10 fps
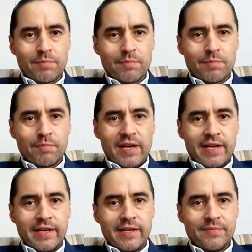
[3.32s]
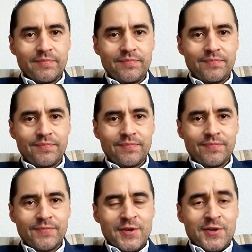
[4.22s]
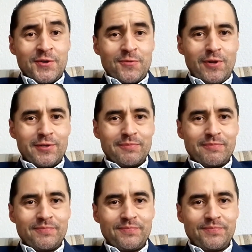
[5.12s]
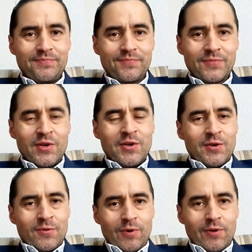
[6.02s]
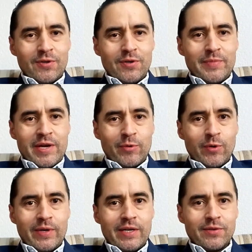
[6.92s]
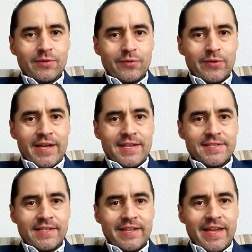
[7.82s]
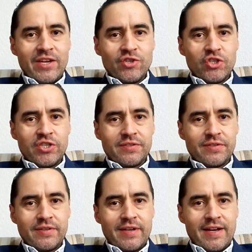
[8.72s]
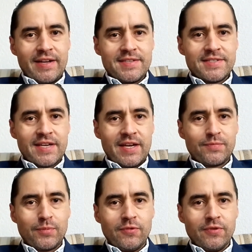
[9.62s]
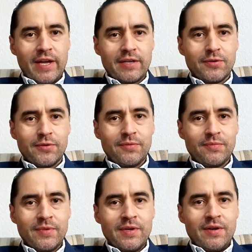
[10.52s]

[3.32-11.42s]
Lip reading: to strategic planning. Welcome! Welcome everyone to today's engaging and insightful lecture